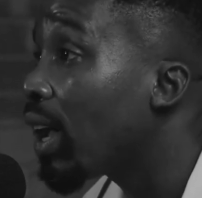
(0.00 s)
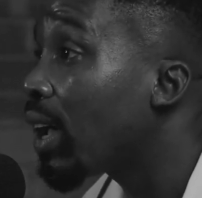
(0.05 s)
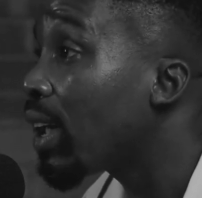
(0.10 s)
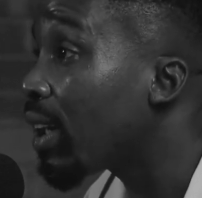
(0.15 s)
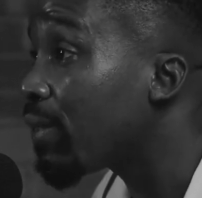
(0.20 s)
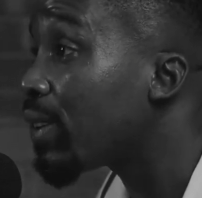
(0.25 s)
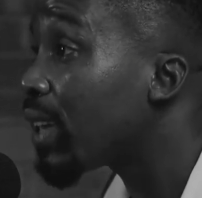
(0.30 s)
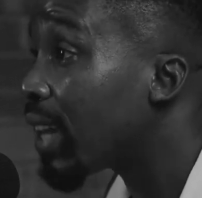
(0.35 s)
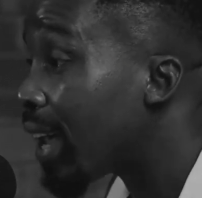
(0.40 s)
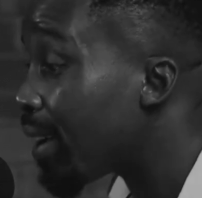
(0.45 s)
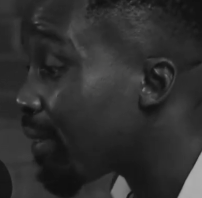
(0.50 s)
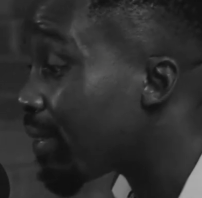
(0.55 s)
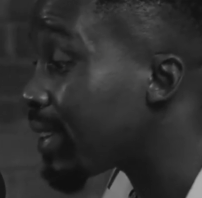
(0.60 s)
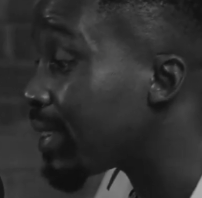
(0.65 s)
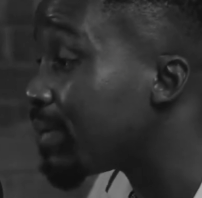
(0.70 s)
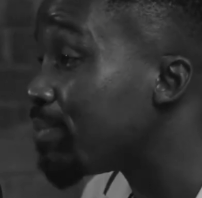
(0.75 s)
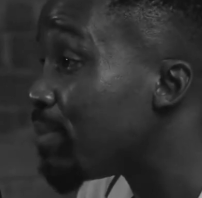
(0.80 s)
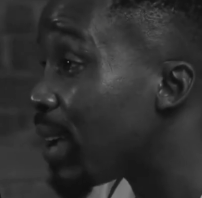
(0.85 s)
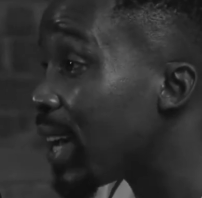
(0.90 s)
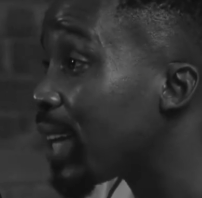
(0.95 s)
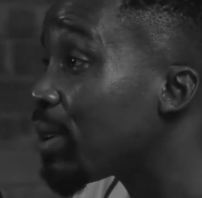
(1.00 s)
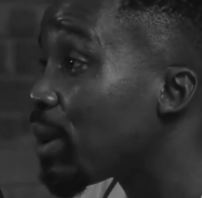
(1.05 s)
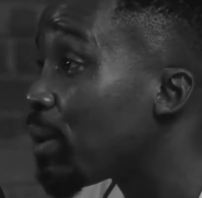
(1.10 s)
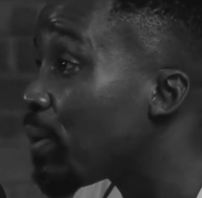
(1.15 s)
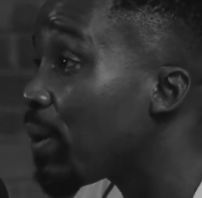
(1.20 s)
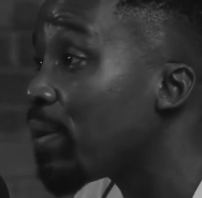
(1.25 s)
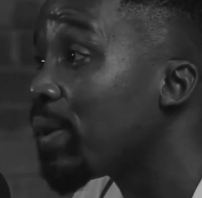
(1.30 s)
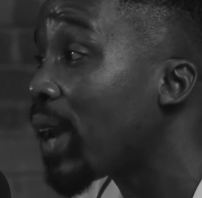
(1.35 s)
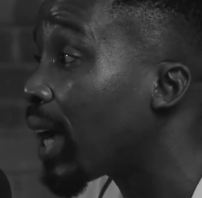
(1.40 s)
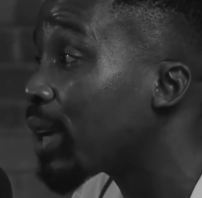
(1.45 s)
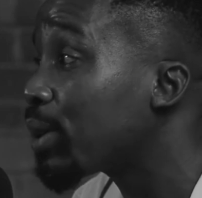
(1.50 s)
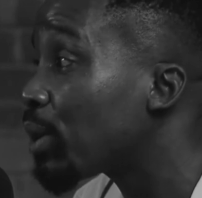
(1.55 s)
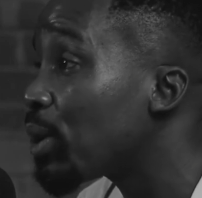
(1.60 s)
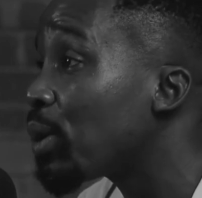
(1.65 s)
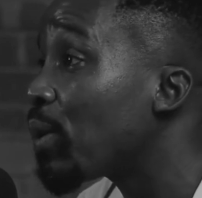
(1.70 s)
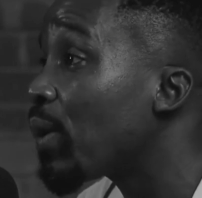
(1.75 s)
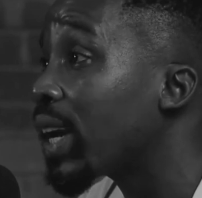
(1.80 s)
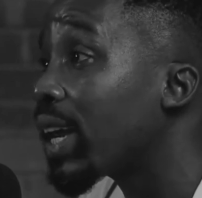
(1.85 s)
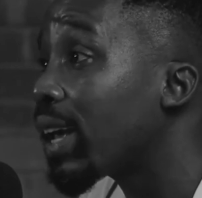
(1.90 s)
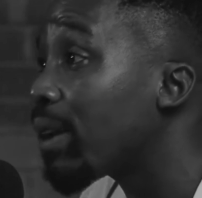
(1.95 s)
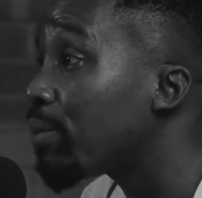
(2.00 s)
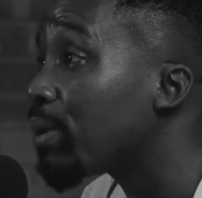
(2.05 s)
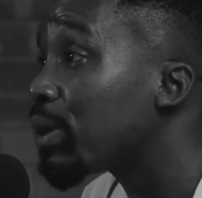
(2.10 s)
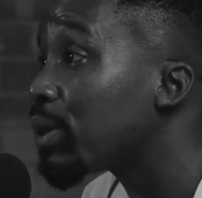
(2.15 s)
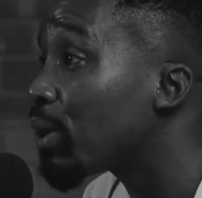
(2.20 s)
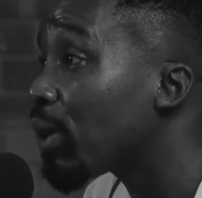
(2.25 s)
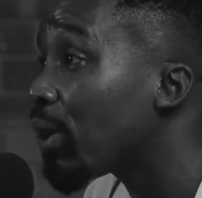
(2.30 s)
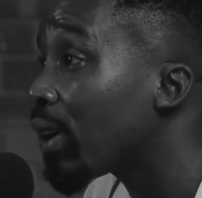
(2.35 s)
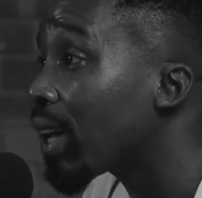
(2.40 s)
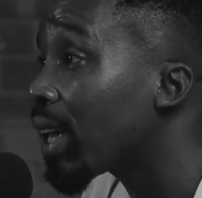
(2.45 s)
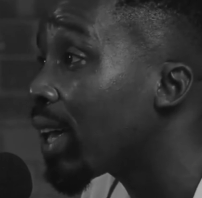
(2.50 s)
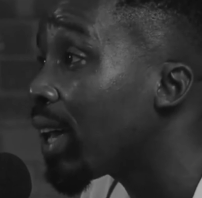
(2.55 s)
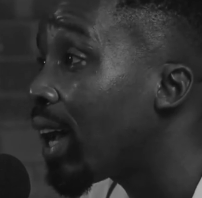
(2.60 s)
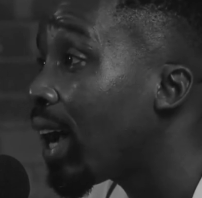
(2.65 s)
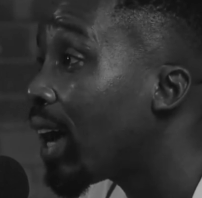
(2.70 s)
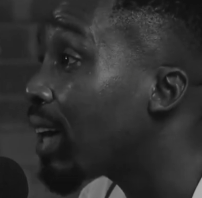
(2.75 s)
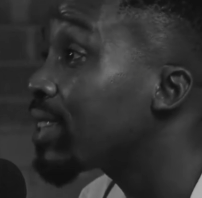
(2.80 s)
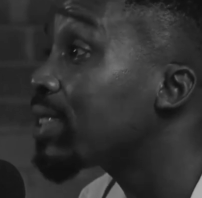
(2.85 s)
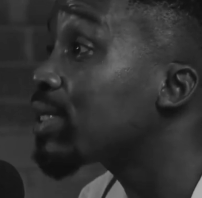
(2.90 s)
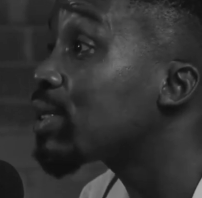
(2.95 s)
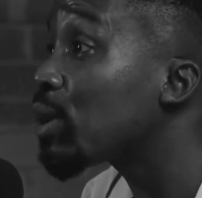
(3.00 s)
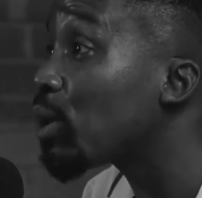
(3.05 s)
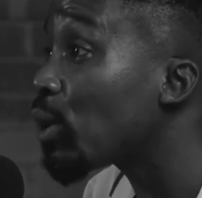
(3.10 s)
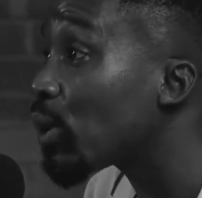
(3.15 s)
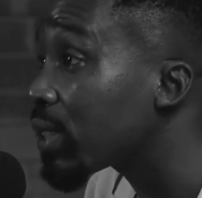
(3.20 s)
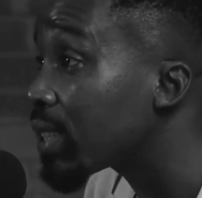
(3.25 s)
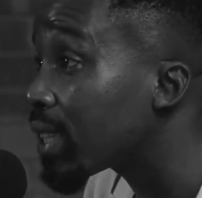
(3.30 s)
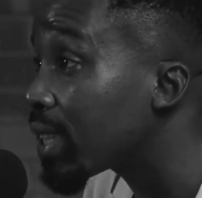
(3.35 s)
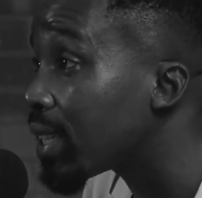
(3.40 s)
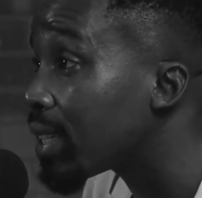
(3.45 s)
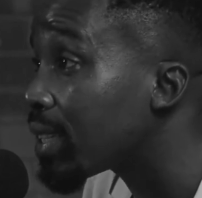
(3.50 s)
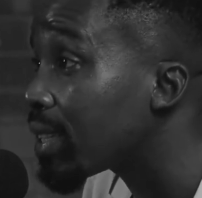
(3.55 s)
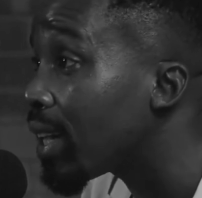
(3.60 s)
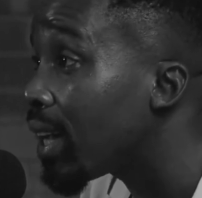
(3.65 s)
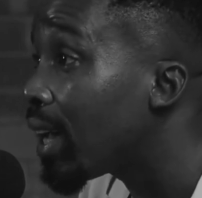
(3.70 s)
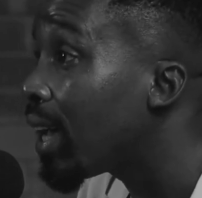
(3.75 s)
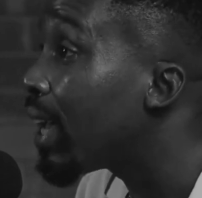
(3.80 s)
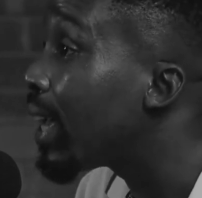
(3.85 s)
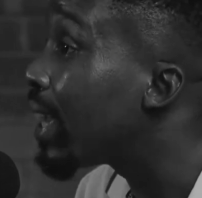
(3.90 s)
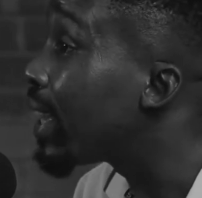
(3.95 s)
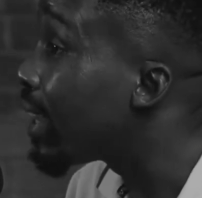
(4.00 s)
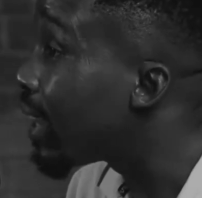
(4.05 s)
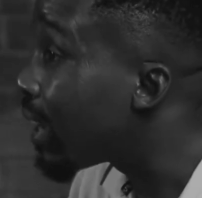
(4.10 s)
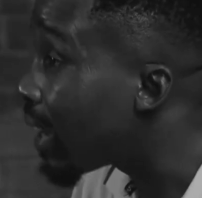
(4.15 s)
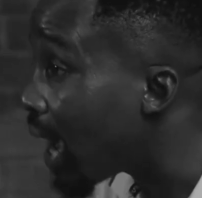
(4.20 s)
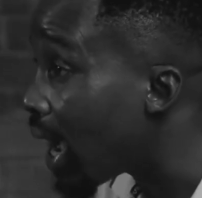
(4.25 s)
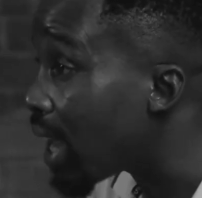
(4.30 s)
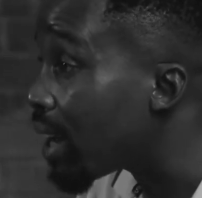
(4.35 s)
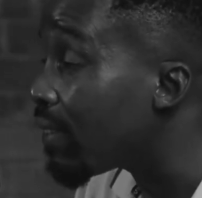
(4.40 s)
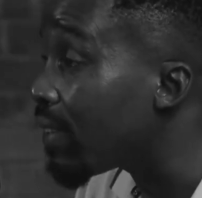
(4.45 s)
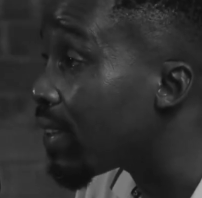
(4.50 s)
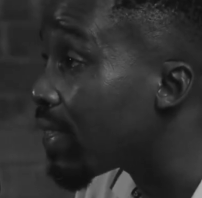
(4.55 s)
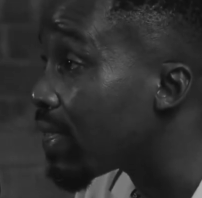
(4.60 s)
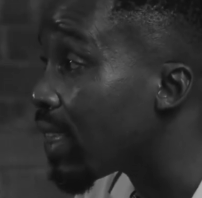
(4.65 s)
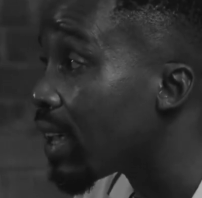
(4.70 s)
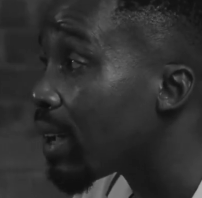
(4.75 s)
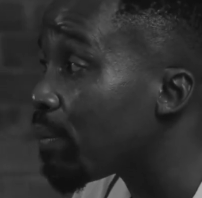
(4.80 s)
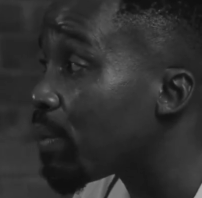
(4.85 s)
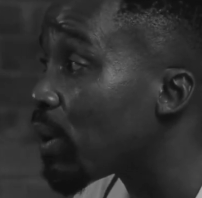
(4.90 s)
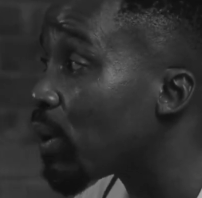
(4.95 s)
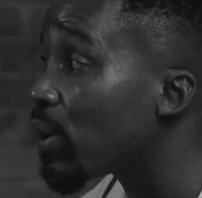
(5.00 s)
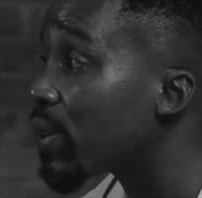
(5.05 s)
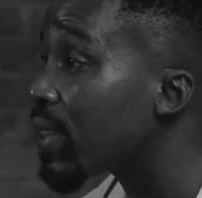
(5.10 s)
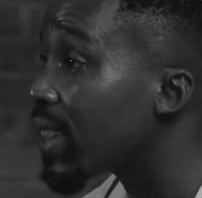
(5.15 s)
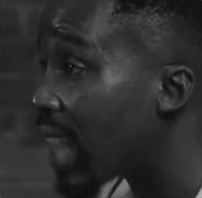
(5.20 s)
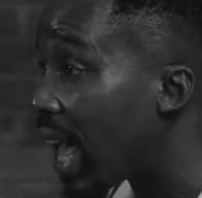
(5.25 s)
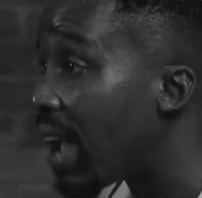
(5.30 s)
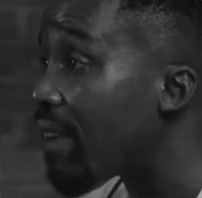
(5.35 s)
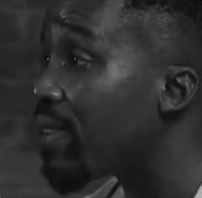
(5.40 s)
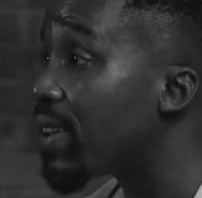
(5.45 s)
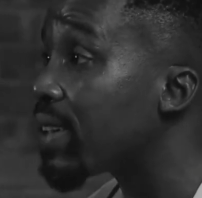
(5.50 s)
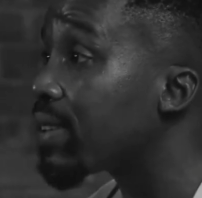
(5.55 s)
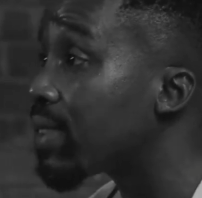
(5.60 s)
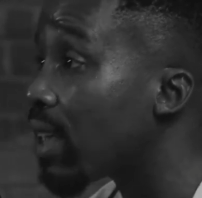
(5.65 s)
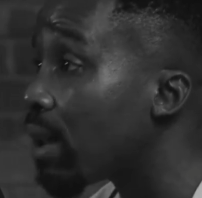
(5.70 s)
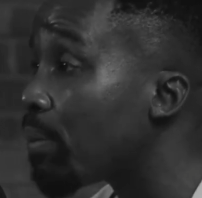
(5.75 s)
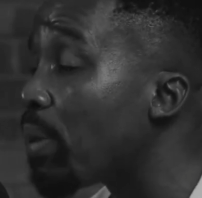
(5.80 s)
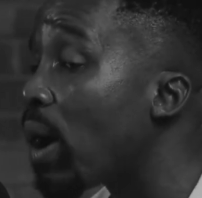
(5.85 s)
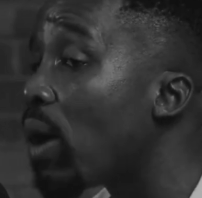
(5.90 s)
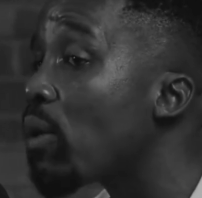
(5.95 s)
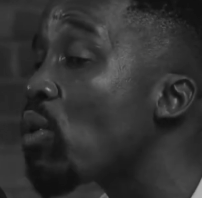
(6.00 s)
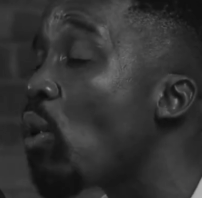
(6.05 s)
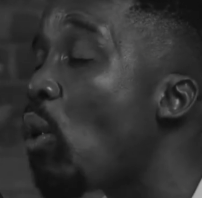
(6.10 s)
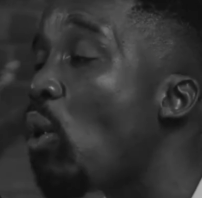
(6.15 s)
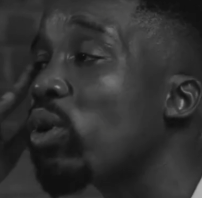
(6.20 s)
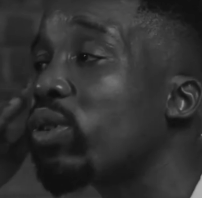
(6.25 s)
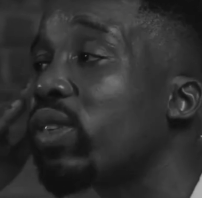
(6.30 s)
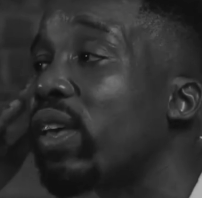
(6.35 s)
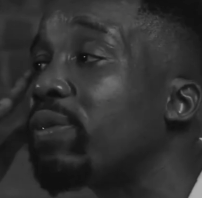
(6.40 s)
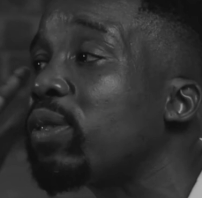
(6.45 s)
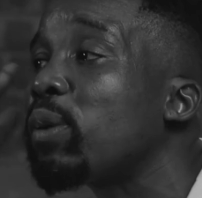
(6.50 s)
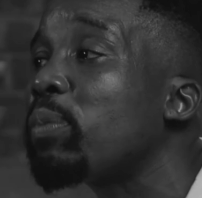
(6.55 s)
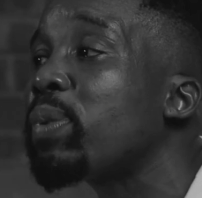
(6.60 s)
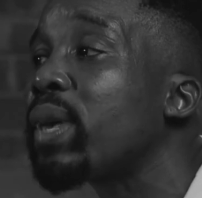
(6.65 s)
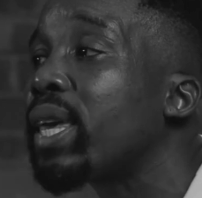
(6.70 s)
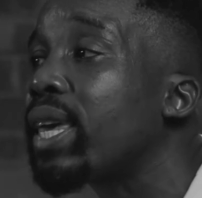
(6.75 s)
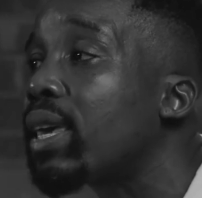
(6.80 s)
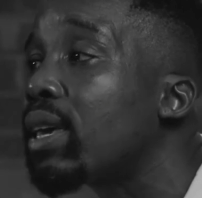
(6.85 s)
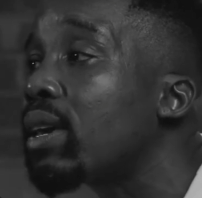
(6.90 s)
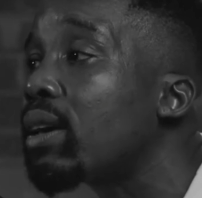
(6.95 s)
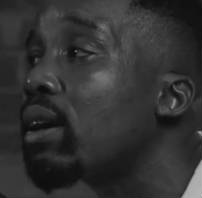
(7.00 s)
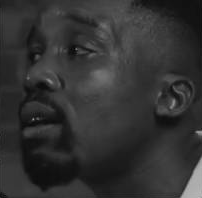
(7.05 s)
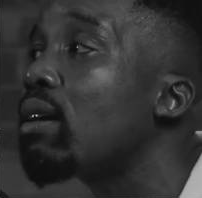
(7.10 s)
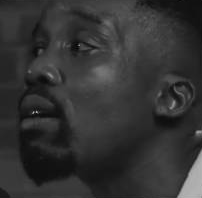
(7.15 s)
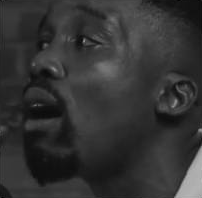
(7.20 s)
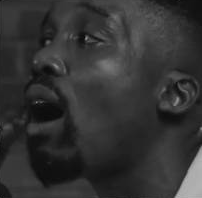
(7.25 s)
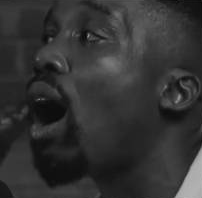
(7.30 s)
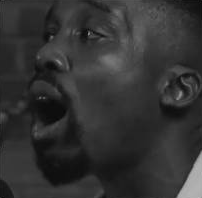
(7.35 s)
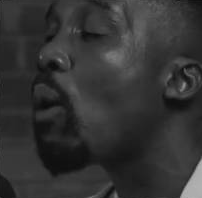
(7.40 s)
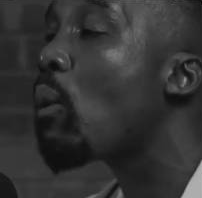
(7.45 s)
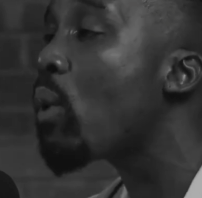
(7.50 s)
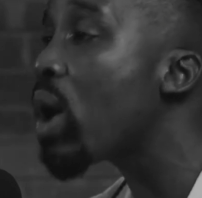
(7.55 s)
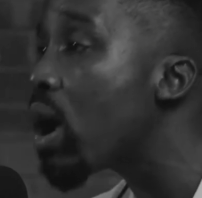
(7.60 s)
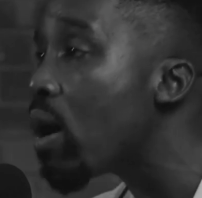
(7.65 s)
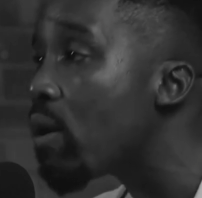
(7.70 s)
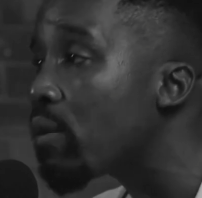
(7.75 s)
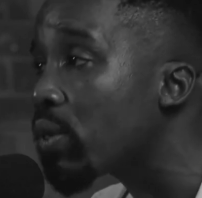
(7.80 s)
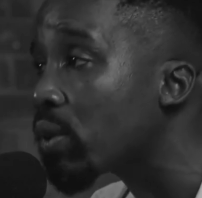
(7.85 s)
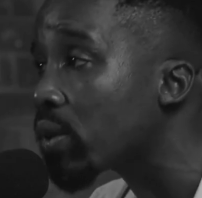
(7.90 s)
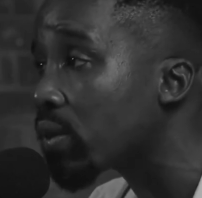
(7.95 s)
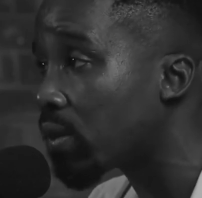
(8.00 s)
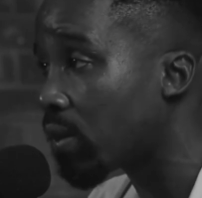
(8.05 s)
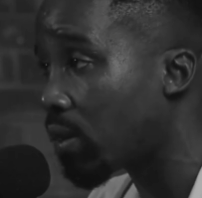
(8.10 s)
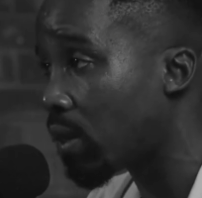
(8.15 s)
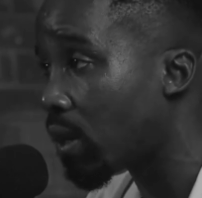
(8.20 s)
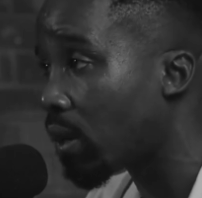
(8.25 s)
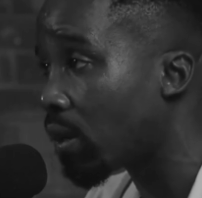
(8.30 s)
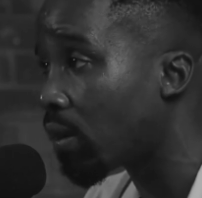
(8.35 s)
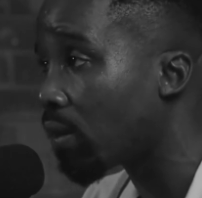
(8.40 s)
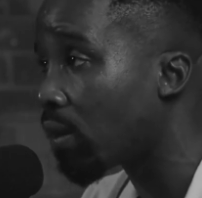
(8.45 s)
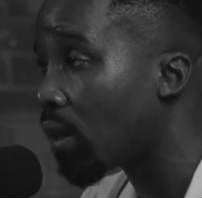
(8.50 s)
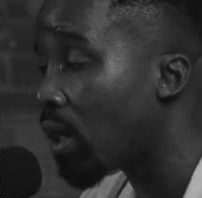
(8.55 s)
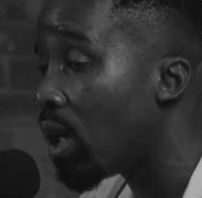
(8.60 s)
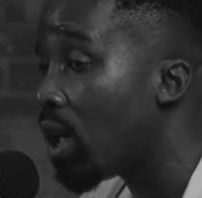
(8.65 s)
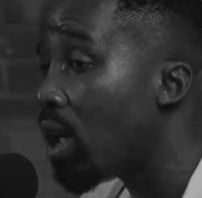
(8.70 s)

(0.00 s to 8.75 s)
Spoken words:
Have you never met with people? I don't know what happened, dog. I just lost it. Kind of a thing, because life has that power. You also have to be aware of those things.